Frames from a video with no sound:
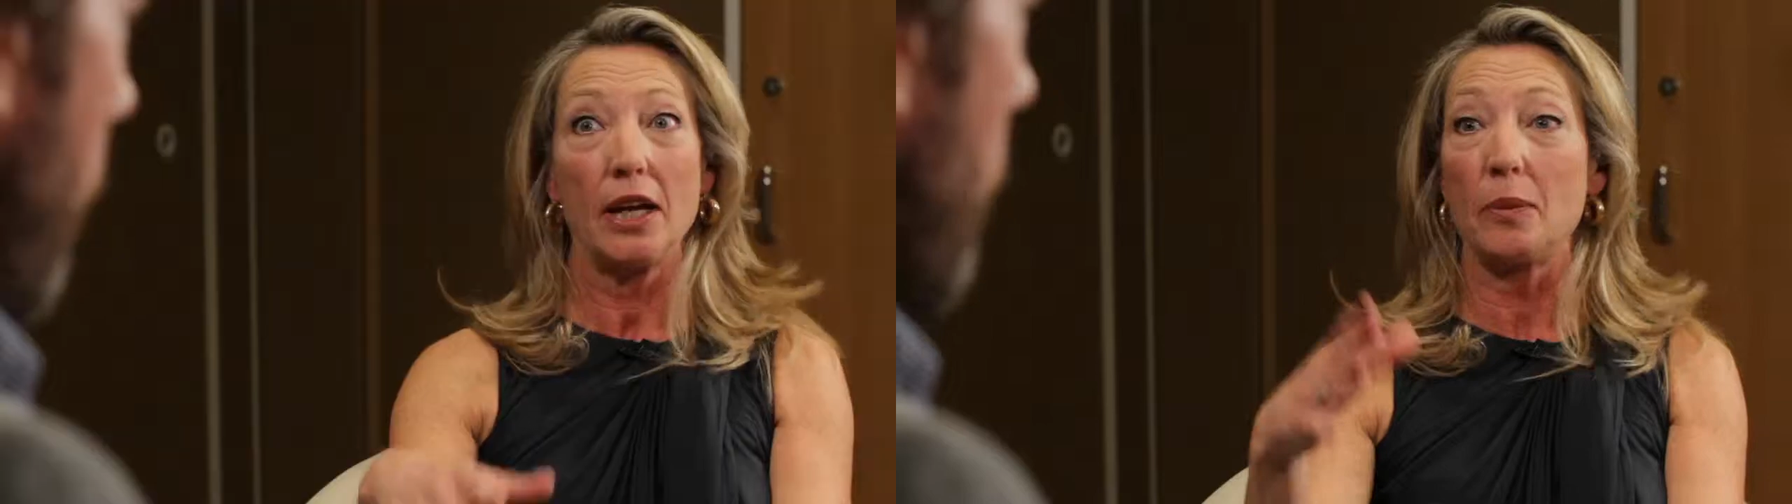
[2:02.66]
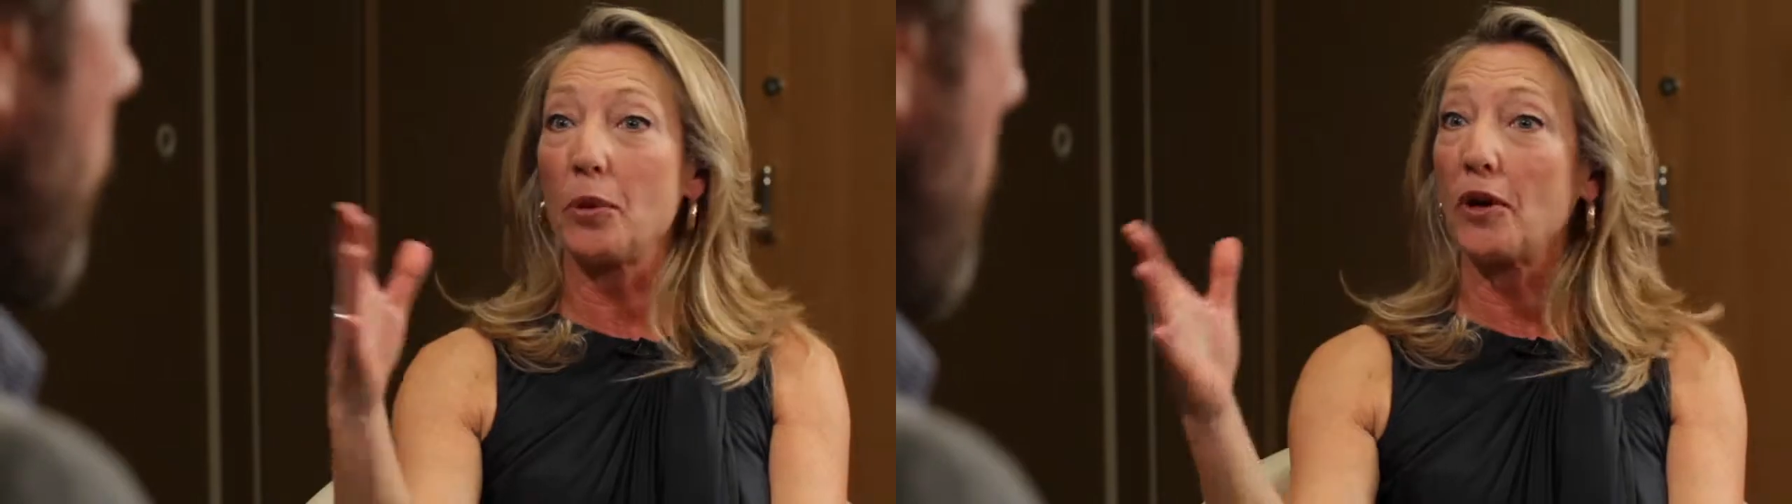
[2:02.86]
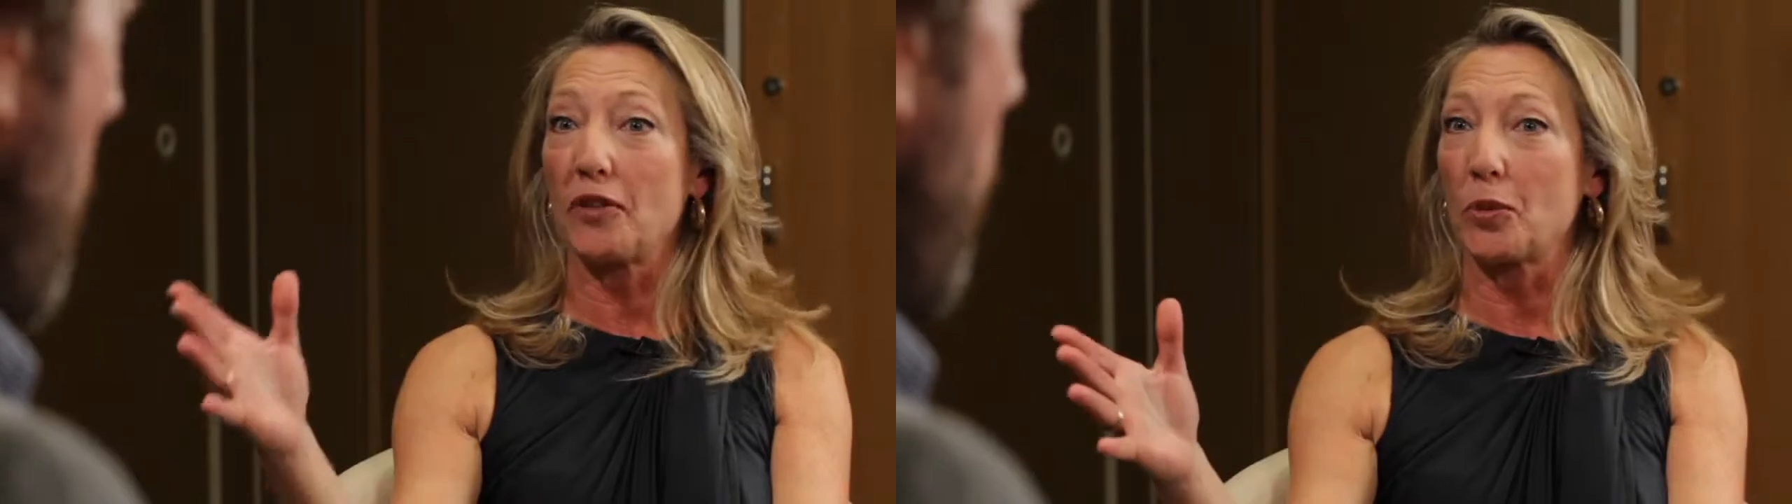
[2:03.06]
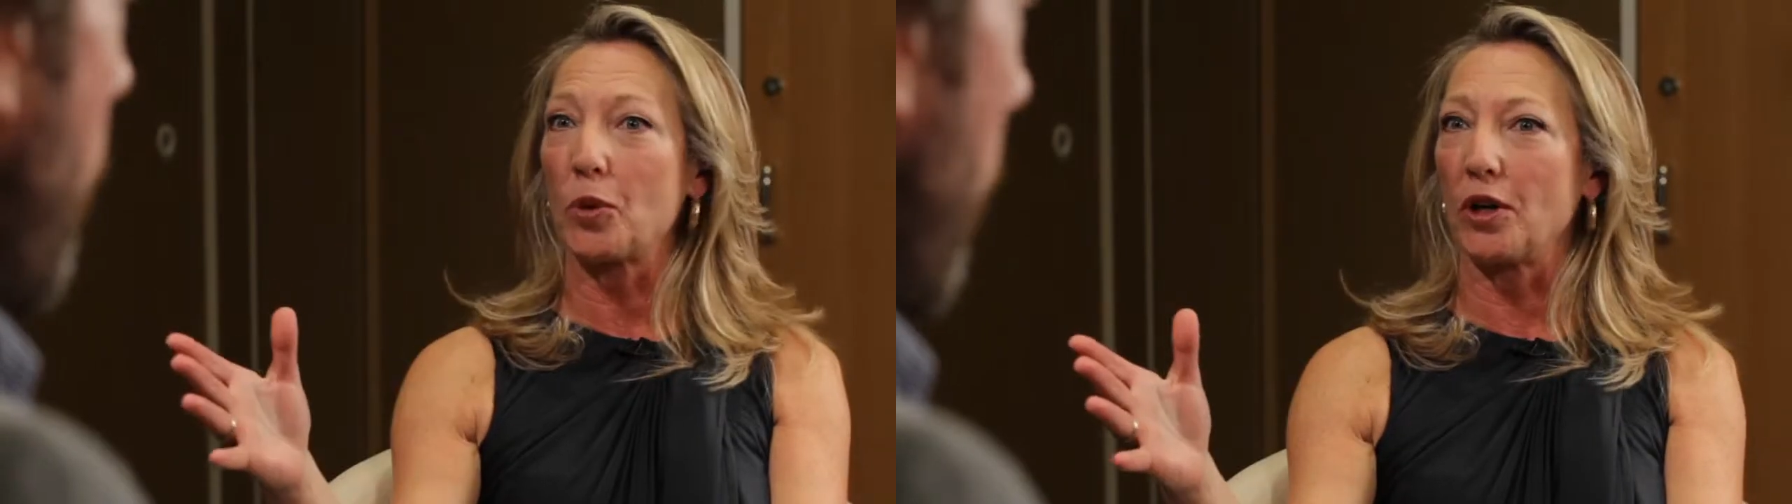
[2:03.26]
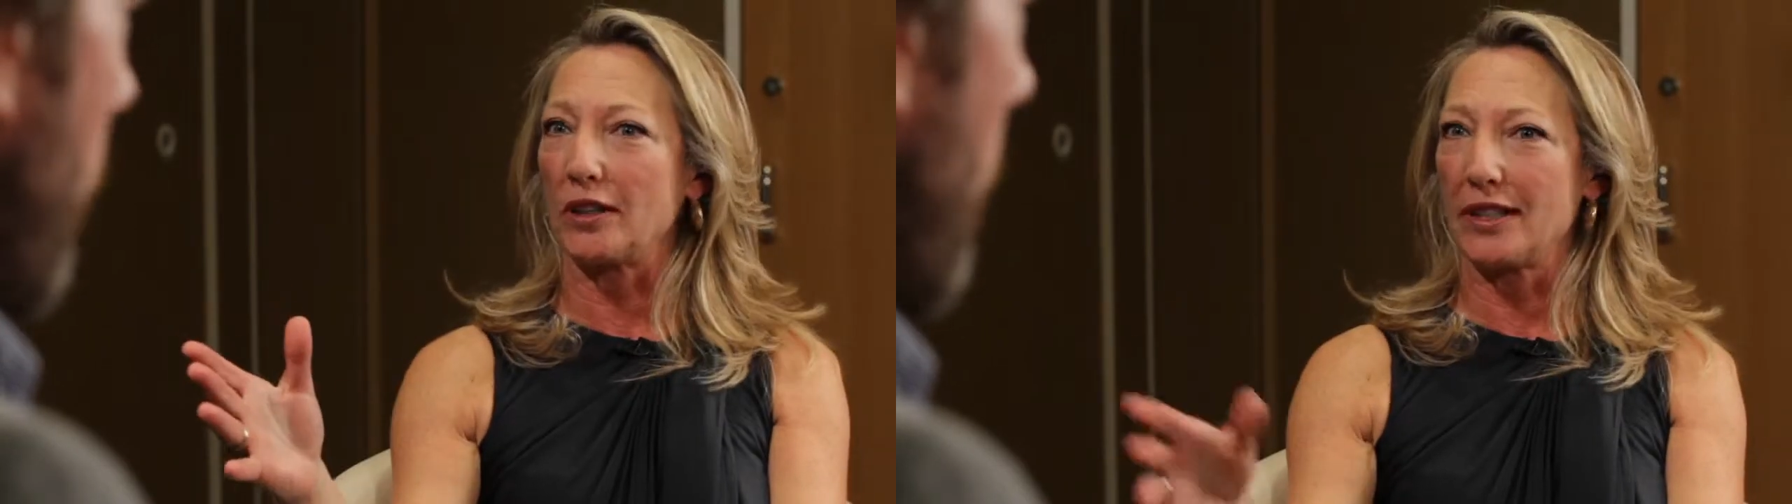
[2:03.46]
In a perfect
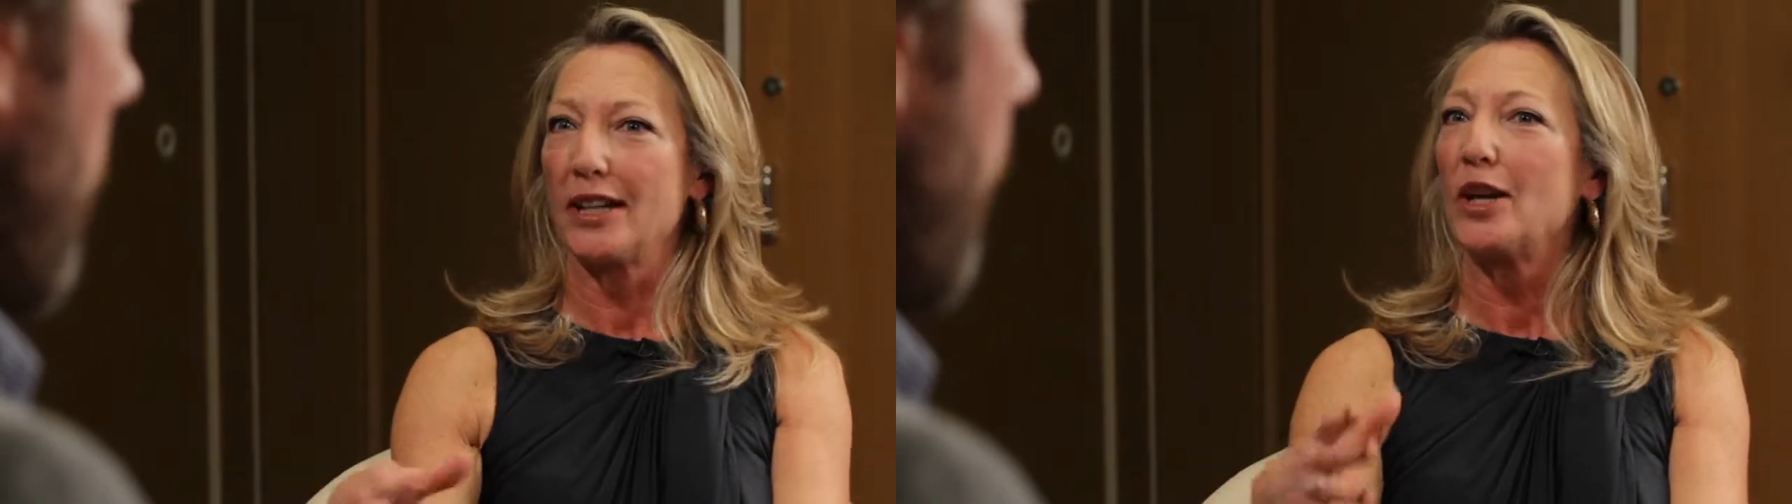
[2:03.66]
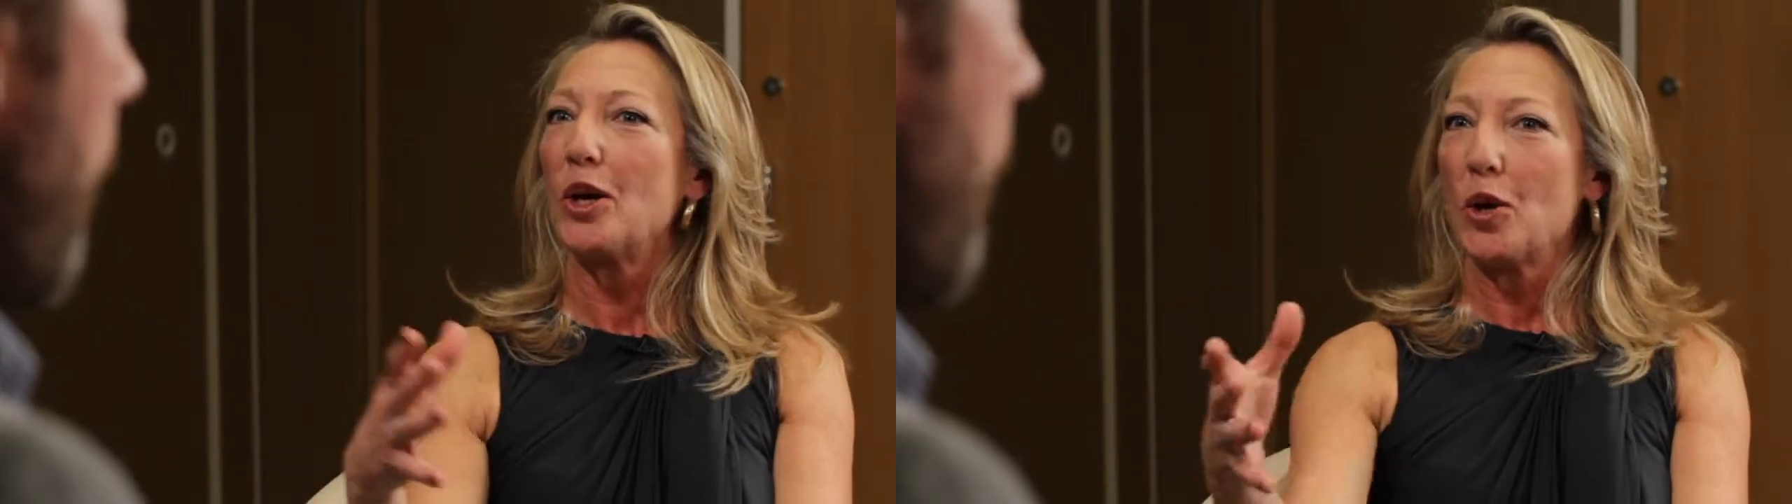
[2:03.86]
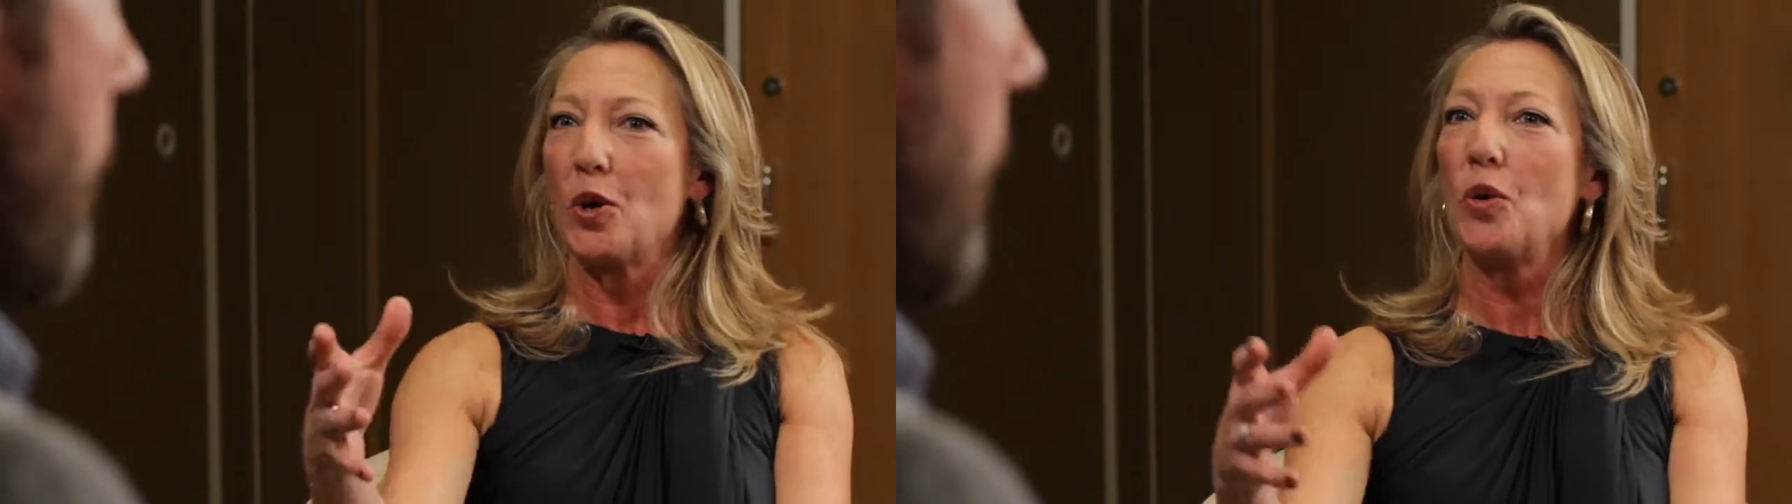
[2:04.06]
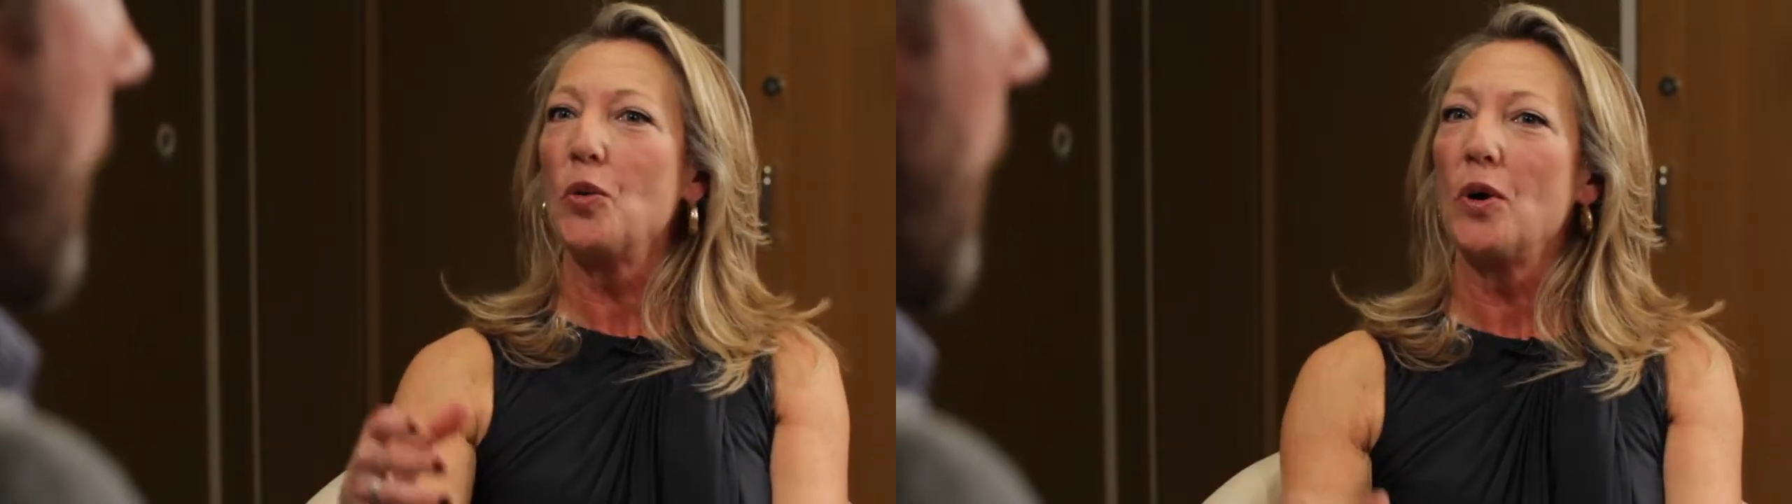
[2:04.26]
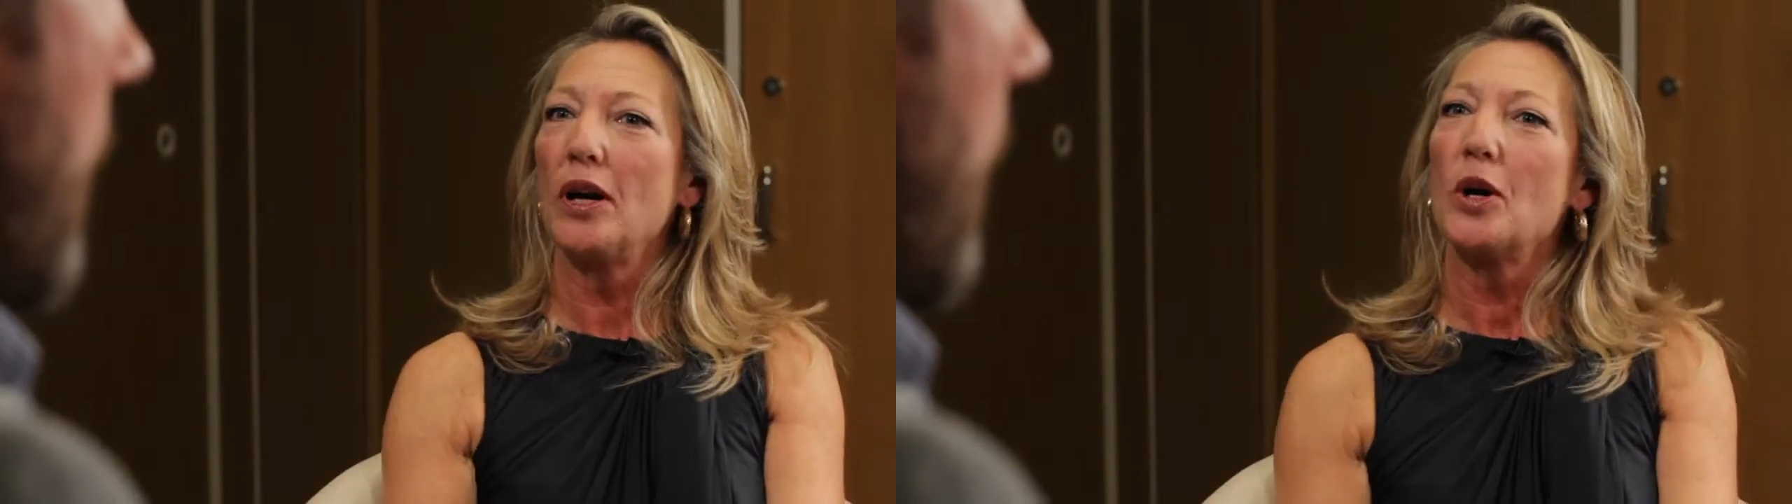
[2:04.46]
world,
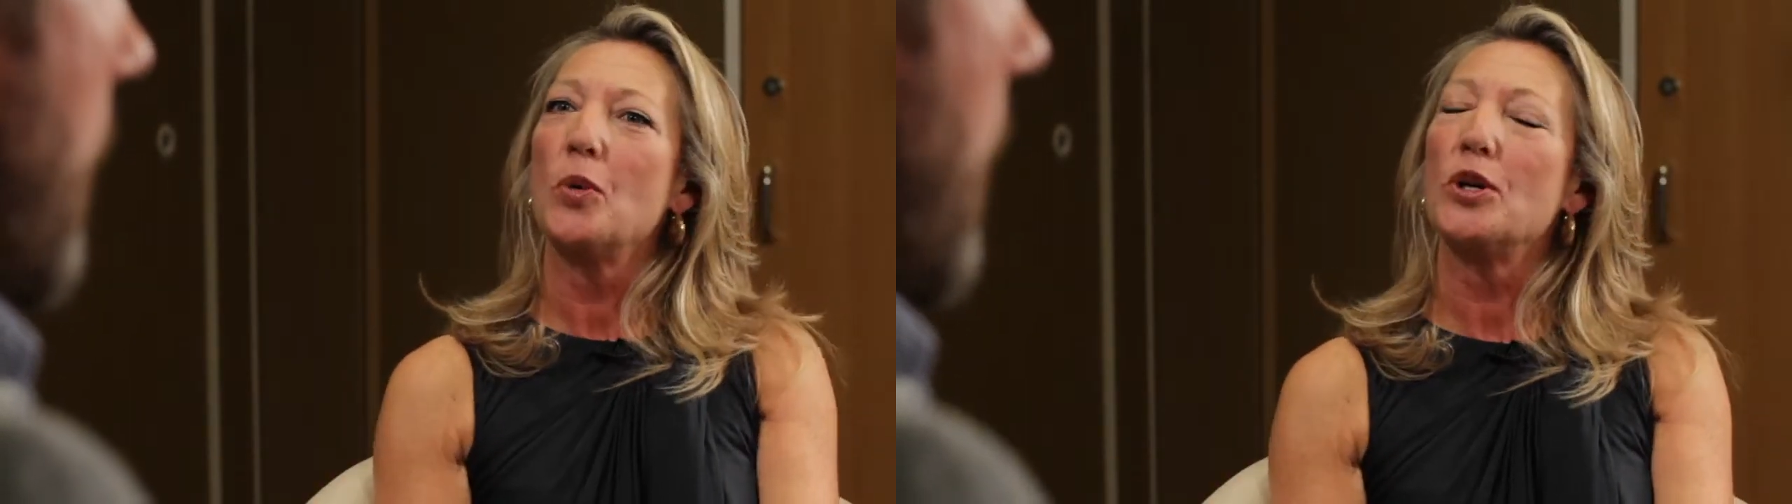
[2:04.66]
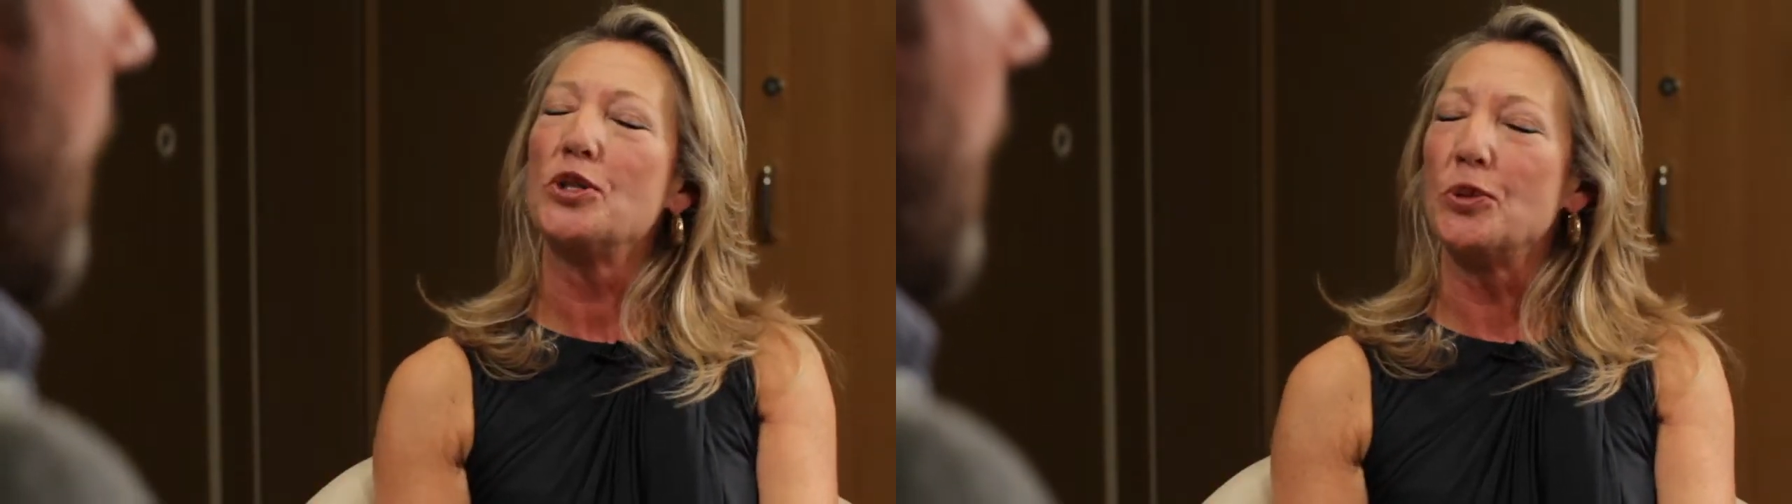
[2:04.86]
who would